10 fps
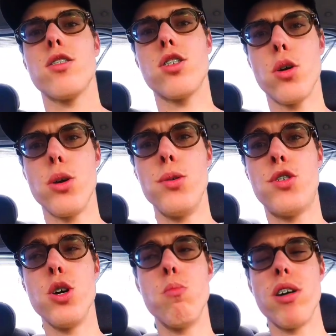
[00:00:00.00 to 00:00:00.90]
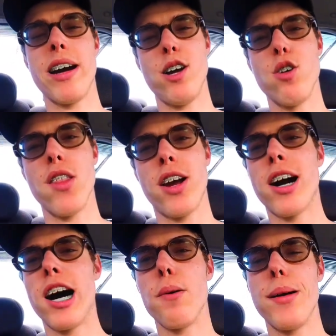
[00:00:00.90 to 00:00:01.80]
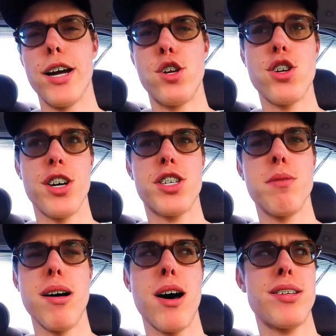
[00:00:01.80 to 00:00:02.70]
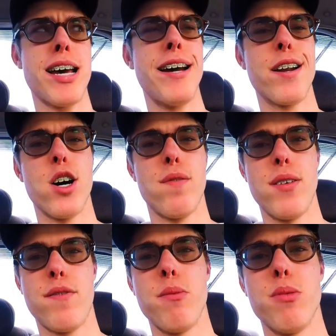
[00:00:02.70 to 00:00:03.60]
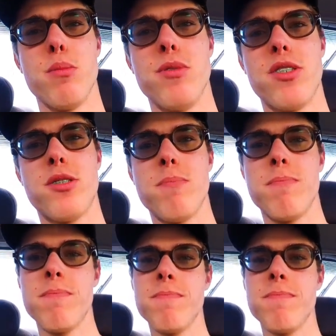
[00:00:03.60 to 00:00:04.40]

So YouTube, we are here in the car. We are just about to head off in a few moments.